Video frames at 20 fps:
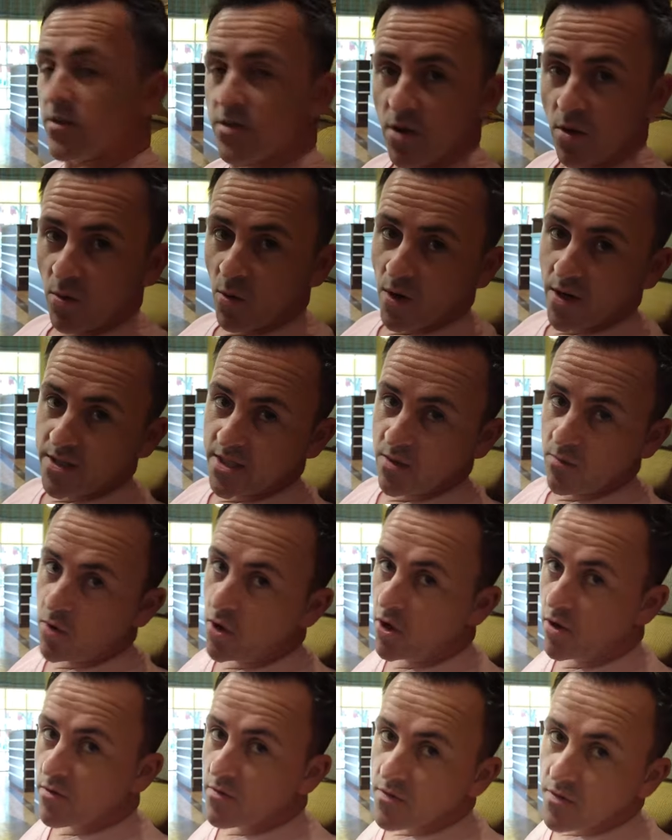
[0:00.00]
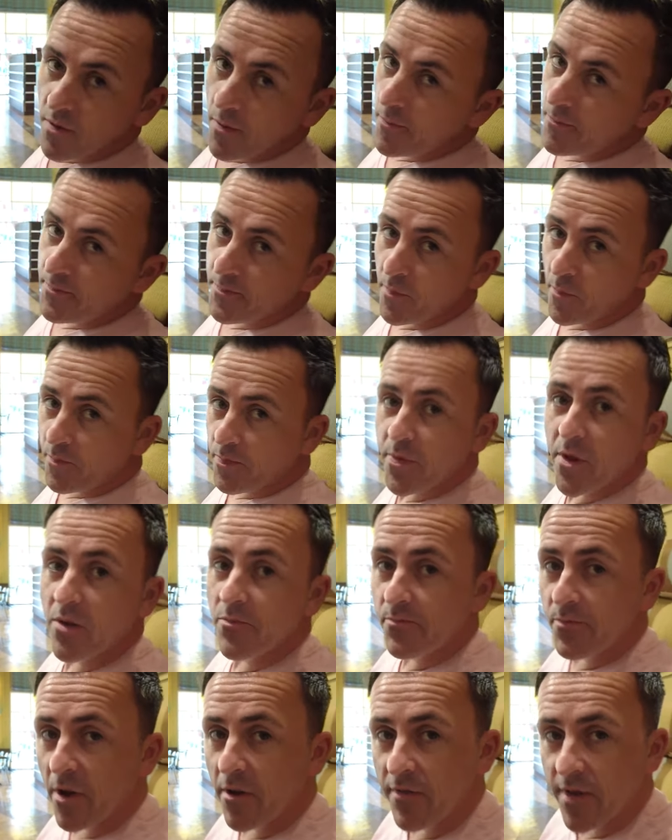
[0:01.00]
not wanting to move,
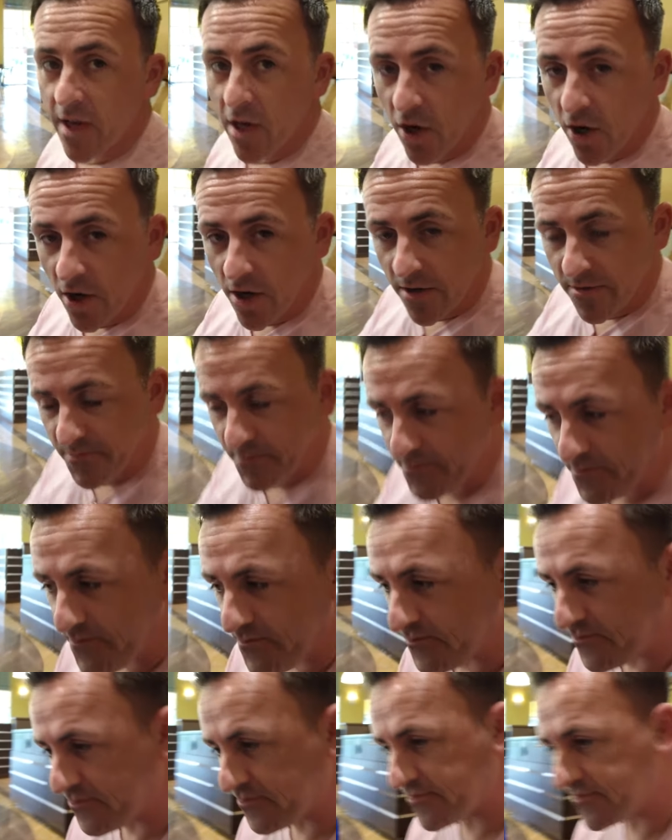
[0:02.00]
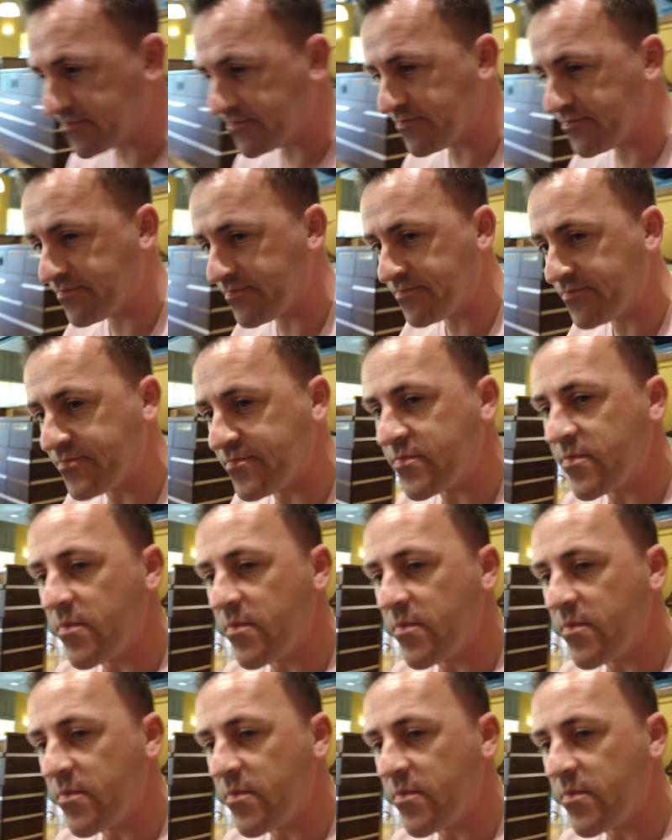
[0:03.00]
my feet hurt.